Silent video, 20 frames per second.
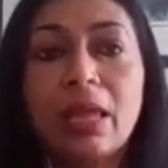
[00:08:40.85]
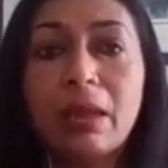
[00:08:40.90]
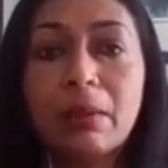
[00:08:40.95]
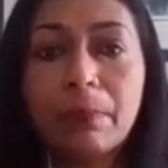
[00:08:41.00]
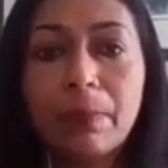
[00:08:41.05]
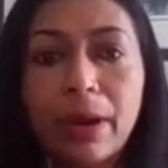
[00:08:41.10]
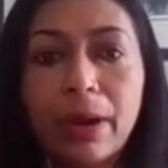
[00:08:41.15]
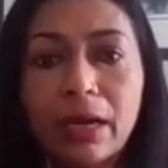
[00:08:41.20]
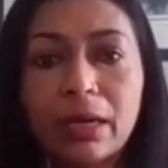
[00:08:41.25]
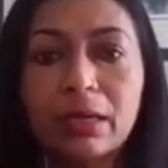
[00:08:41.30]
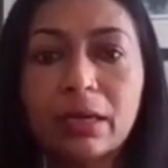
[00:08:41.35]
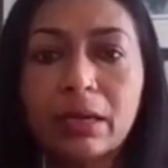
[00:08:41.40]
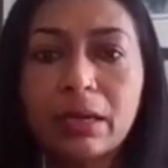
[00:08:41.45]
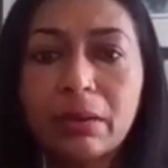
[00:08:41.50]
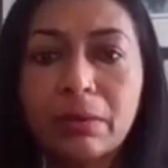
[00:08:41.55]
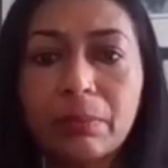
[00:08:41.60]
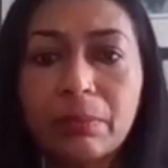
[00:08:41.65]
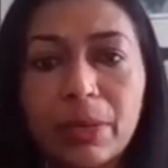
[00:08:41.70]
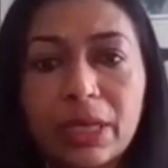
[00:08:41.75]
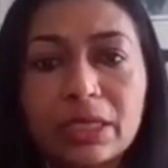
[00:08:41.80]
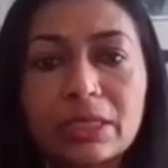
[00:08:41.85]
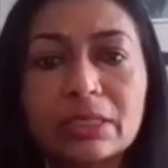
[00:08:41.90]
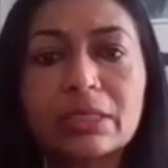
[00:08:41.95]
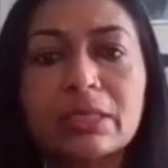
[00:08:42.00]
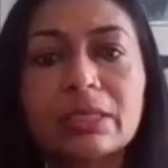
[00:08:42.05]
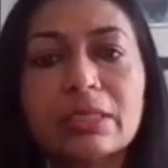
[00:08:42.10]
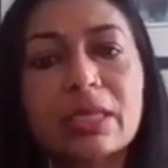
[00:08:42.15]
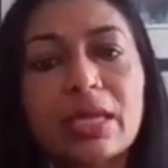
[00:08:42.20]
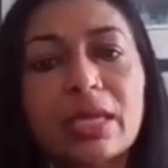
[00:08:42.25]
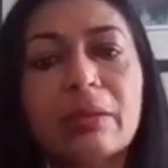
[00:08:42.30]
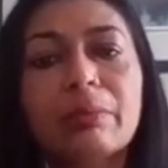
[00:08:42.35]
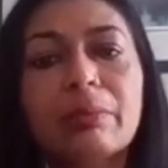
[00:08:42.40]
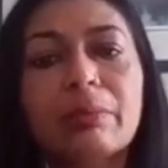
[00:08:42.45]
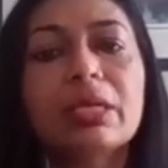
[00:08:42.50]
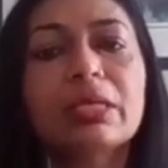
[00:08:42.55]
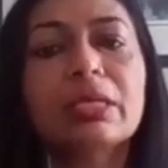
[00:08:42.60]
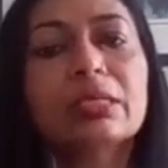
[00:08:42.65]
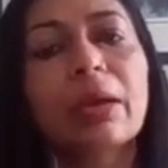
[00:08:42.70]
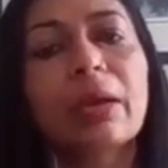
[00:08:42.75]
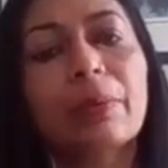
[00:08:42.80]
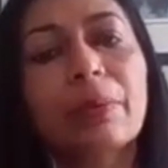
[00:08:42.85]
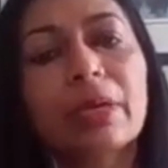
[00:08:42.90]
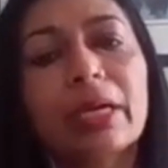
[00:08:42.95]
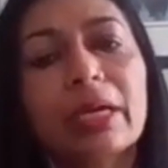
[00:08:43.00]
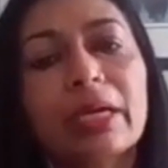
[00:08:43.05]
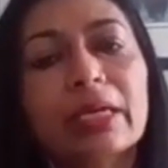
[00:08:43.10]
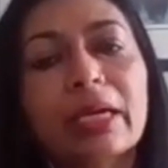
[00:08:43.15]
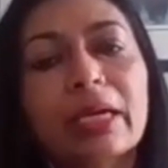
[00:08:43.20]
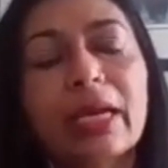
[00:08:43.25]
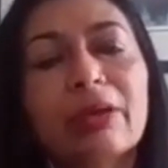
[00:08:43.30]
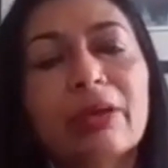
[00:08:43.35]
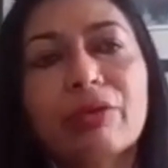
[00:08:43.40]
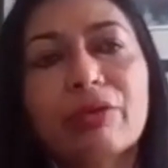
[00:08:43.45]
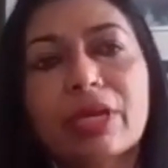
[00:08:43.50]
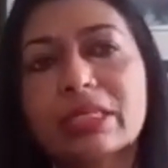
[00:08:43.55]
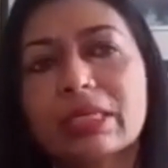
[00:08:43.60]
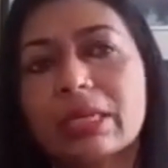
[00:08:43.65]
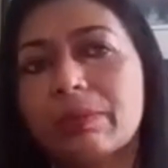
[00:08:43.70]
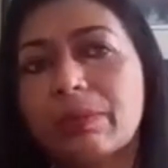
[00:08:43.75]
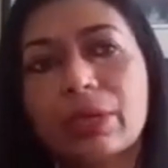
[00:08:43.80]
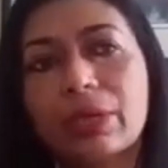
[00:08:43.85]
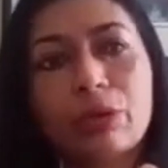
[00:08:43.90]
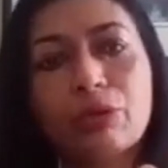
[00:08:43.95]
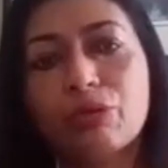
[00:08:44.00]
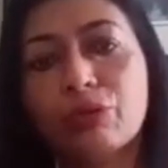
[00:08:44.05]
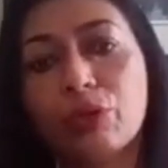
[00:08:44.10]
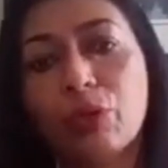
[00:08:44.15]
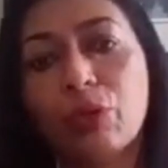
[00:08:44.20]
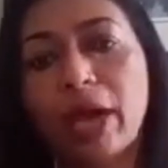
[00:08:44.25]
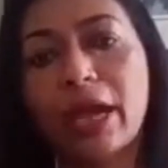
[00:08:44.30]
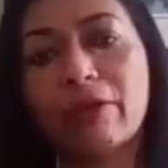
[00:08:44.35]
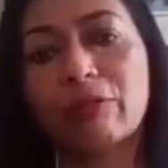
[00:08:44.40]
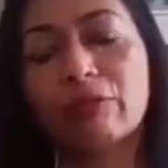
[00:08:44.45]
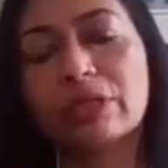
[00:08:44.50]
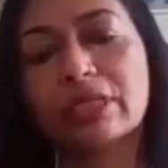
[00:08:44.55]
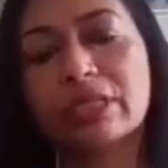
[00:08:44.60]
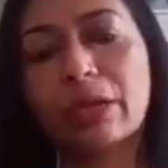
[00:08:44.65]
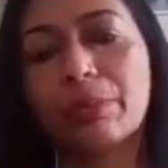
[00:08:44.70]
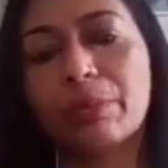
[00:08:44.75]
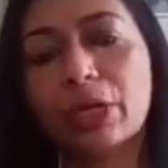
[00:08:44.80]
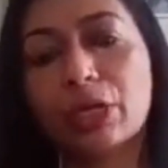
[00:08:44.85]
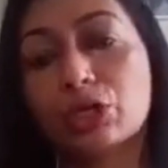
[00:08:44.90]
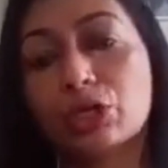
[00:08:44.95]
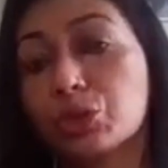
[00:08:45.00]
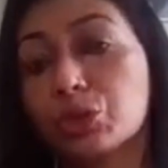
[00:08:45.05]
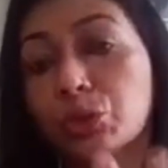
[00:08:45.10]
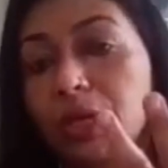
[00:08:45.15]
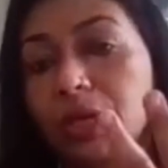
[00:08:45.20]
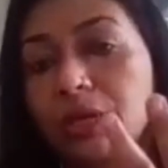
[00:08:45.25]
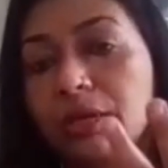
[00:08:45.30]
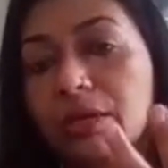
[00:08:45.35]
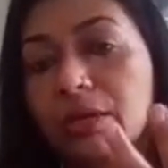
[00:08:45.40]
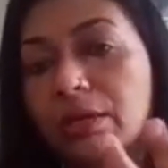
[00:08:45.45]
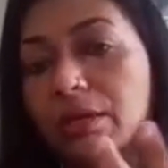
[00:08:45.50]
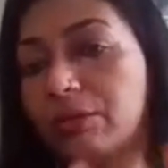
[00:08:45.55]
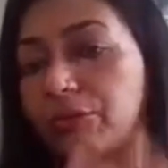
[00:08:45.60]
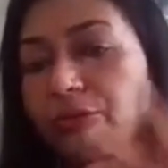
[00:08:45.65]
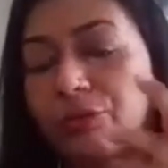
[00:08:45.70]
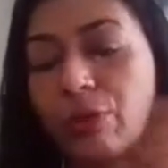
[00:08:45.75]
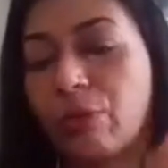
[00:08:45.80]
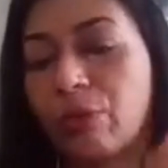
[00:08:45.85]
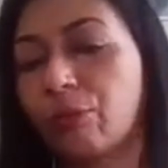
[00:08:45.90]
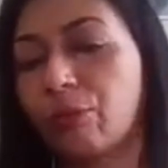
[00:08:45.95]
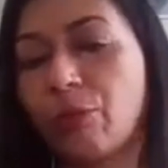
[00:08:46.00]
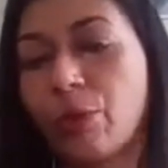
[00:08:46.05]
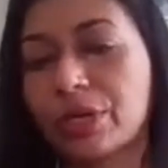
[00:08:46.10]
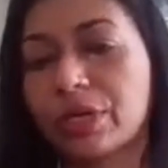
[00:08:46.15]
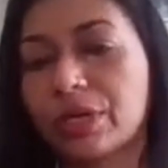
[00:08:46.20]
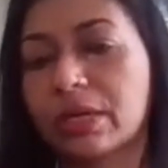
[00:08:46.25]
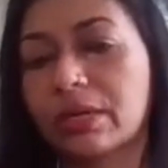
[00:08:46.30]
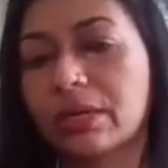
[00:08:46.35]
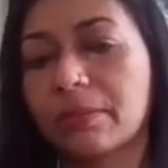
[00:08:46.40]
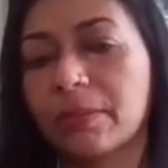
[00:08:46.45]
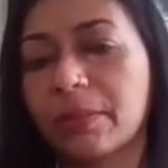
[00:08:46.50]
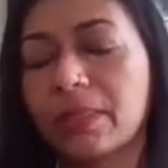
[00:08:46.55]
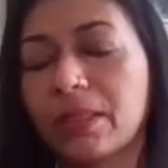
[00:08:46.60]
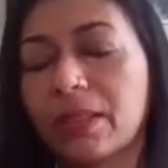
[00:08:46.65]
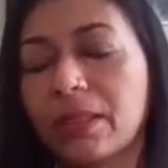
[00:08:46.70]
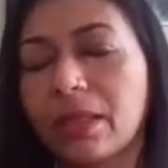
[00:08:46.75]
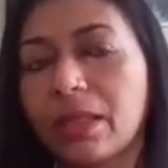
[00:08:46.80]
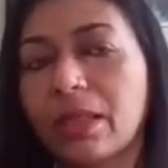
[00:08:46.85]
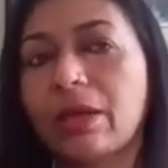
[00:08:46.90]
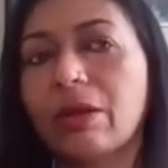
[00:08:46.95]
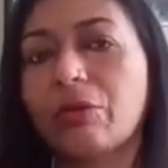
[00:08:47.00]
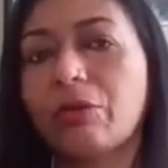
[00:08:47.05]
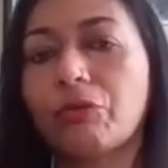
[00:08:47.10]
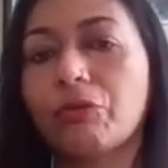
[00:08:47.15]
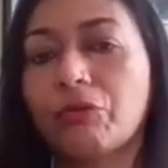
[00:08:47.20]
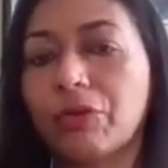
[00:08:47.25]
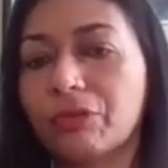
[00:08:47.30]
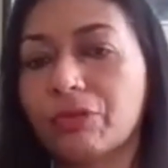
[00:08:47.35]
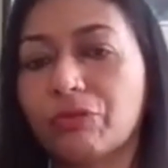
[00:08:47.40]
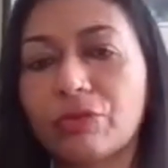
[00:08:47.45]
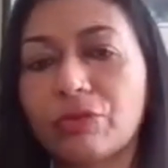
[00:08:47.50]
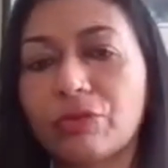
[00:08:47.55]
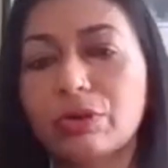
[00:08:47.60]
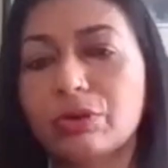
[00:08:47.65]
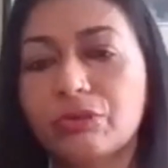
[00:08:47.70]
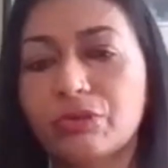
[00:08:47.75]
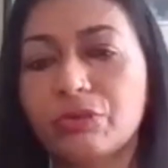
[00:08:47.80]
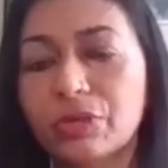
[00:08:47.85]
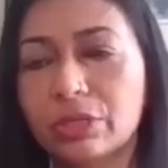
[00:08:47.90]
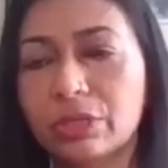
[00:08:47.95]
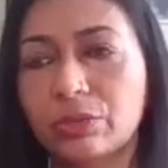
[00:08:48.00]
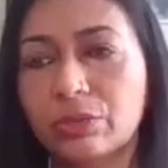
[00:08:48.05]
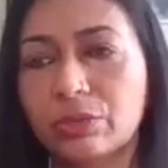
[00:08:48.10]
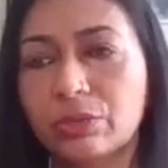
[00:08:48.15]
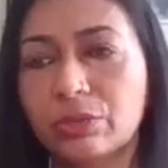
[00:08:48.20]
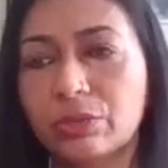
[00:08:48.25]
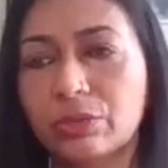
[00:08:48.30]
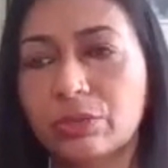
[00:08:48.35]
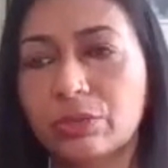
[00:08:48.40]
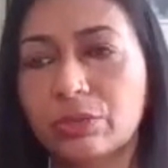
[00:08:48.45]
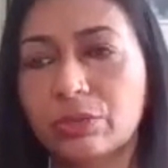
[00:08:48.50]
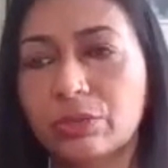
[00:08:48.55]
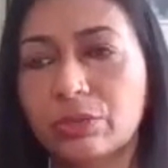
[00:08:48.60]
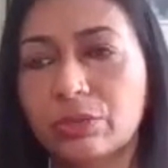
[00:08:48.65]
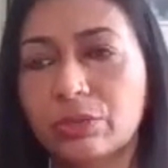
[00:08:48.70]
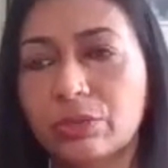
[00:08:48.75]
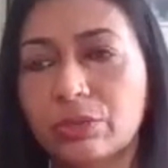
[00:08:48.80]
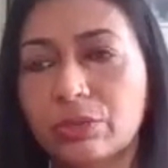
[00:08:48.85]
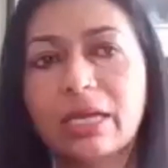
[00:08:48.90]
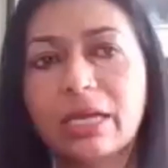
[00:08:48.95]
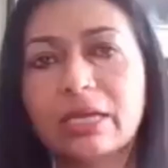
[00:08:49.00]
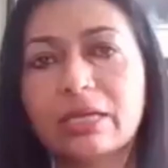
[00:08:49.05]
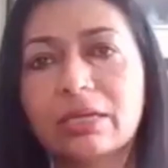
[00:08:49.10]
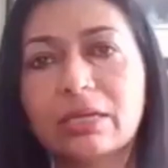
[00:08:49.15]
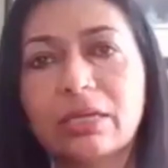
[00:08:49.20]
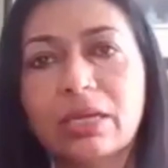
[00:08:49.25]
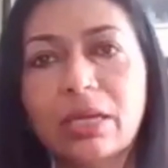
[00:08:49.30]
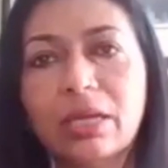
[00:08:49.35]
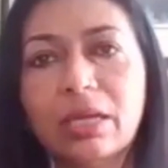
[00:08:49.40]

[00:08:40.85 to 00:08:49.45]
But mixtures can be separated. Like for example, if you have to separate sugar from water, what we'll do is that